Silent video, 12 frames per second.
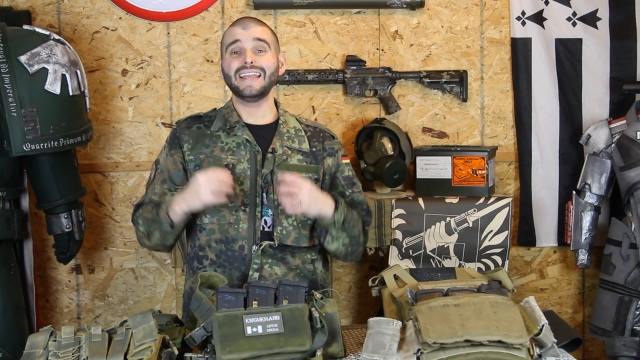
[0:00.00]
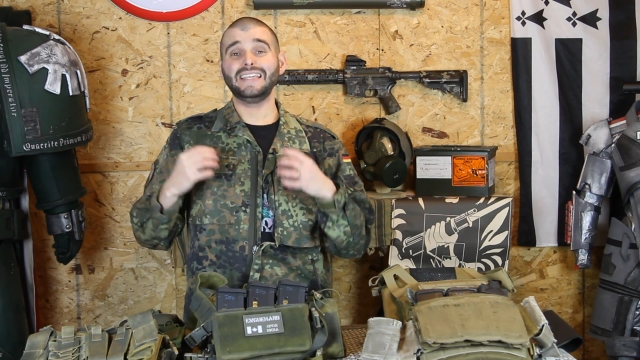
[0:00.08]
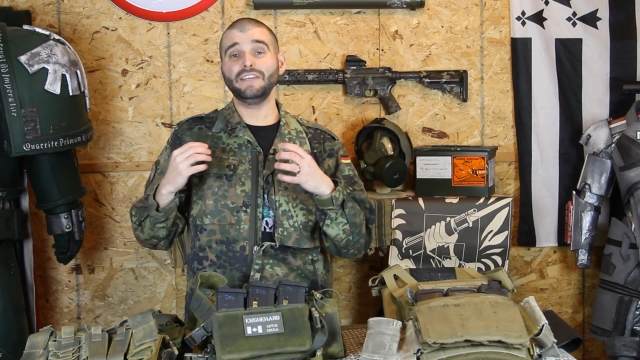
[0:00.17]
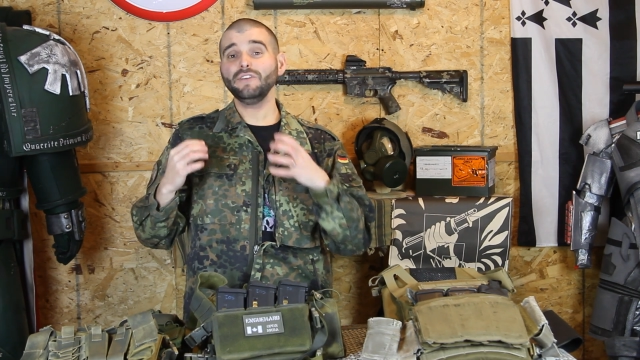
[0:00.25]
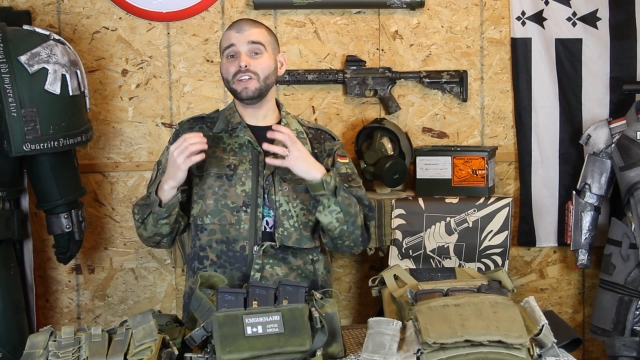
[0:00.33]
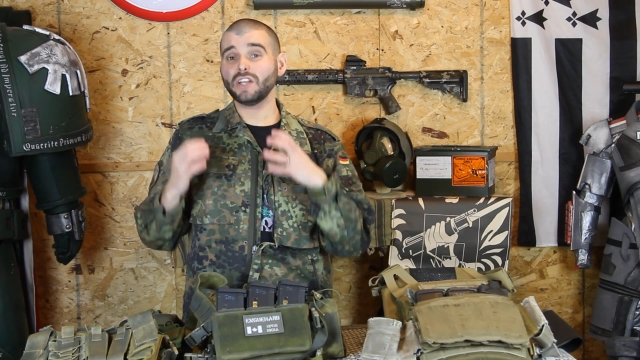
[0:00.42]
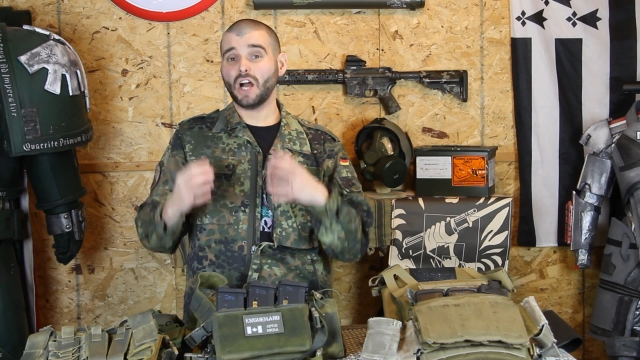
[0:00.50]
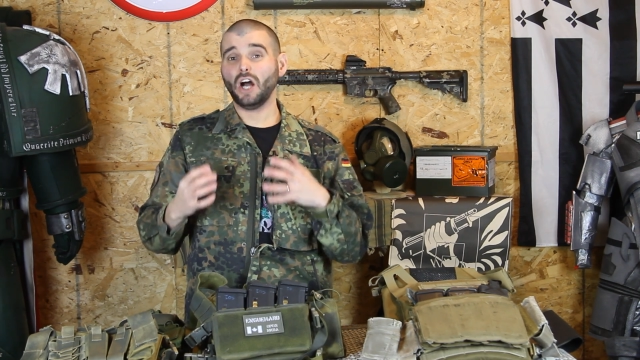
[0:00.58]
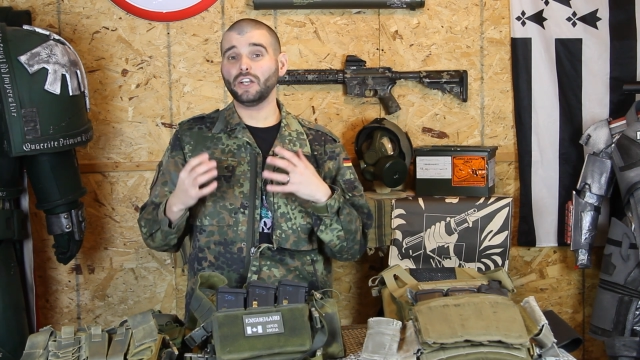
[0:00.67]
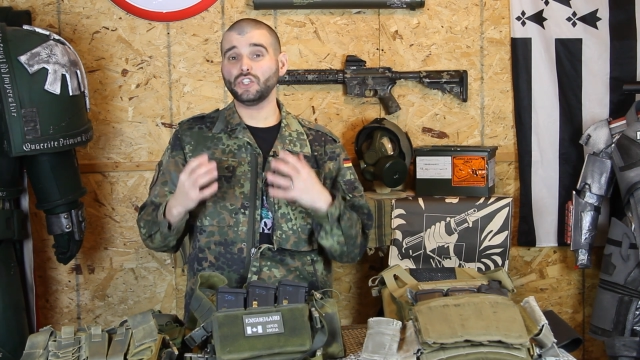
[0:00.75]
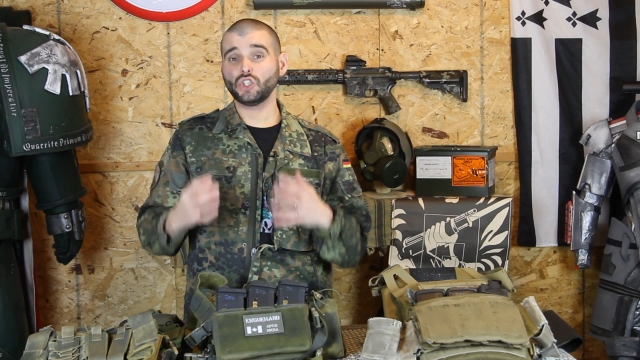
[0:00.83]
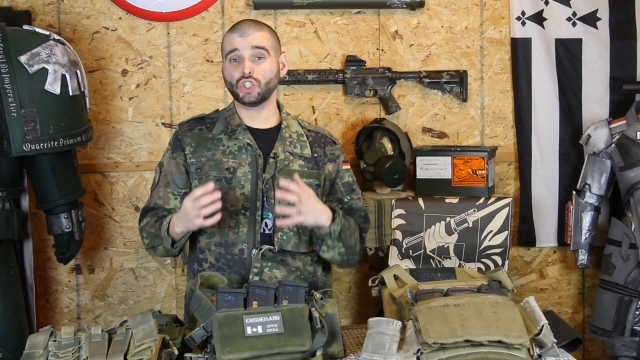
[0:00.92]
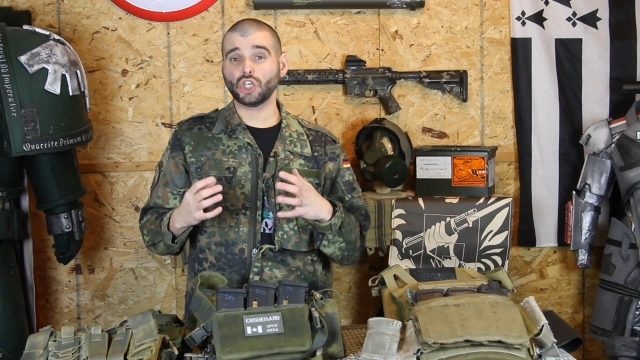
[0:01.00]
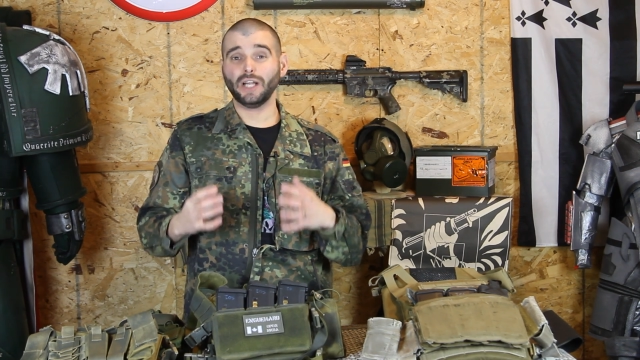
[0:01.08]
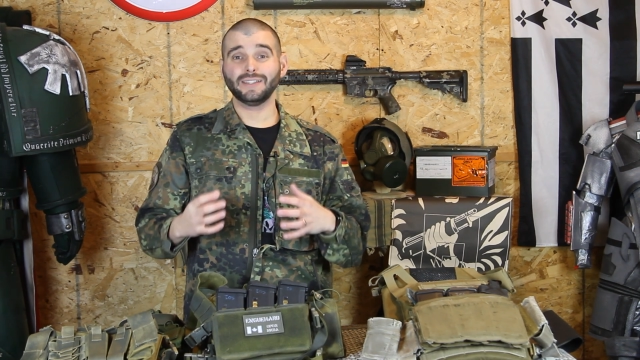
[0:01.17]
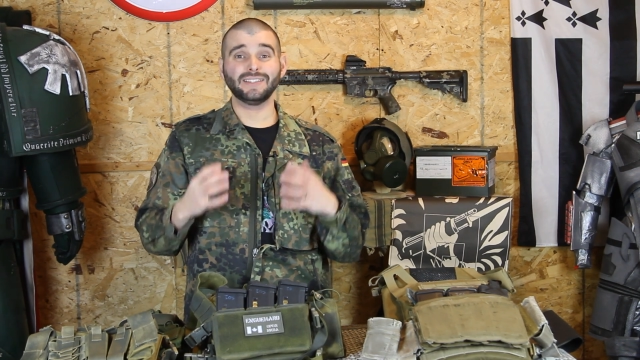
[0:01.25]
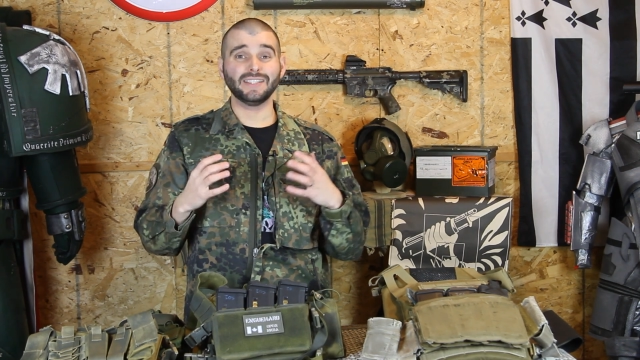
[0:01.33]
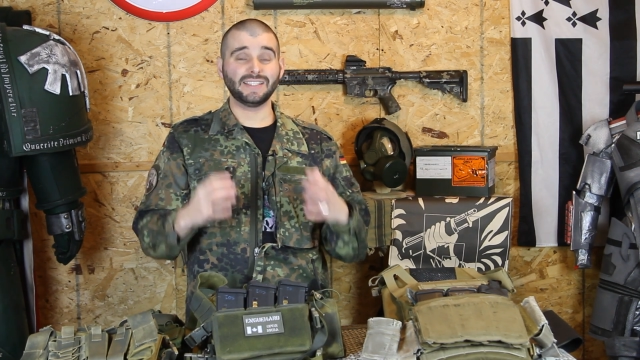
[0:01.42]
give it an honest
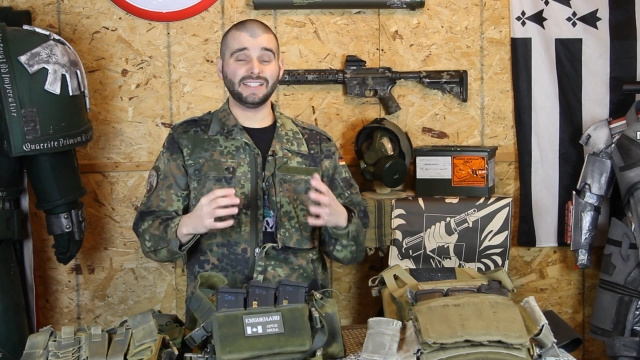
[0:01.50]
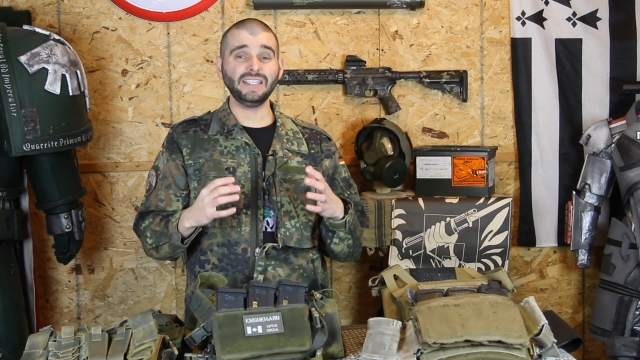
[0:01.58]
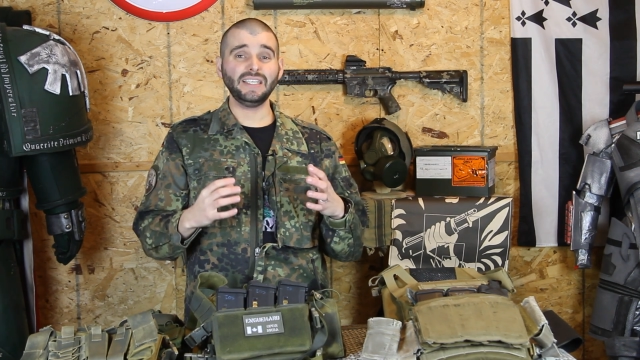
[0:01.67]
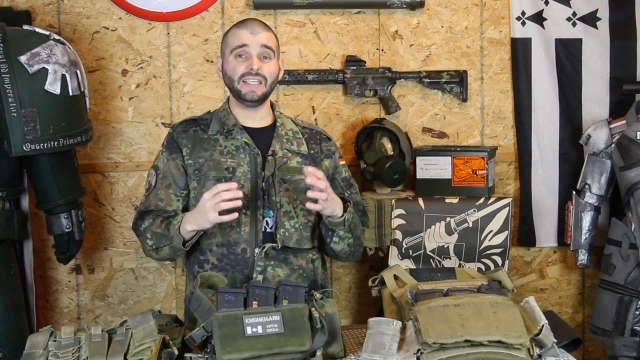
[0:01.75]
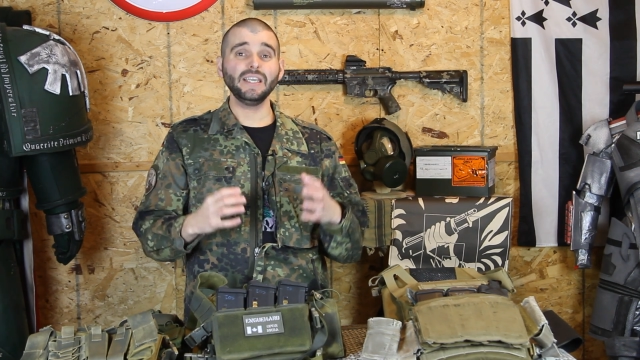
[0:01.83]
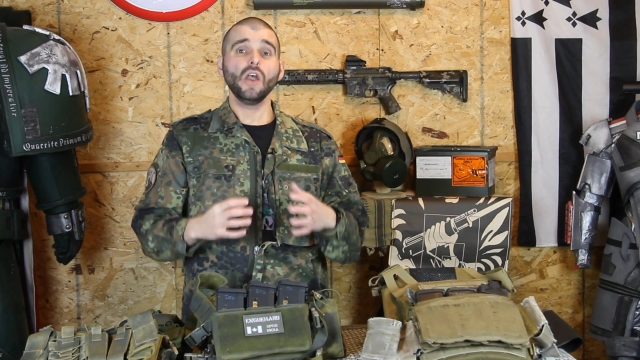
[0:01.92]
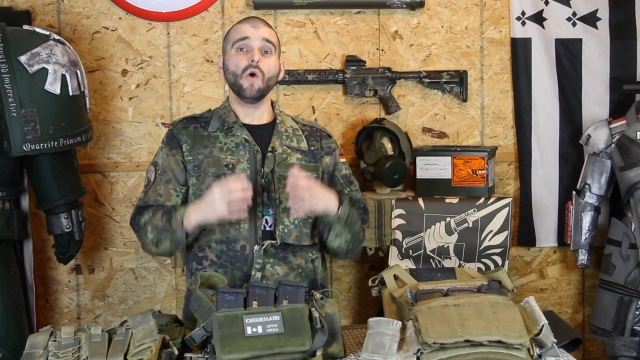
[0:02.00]
shot to see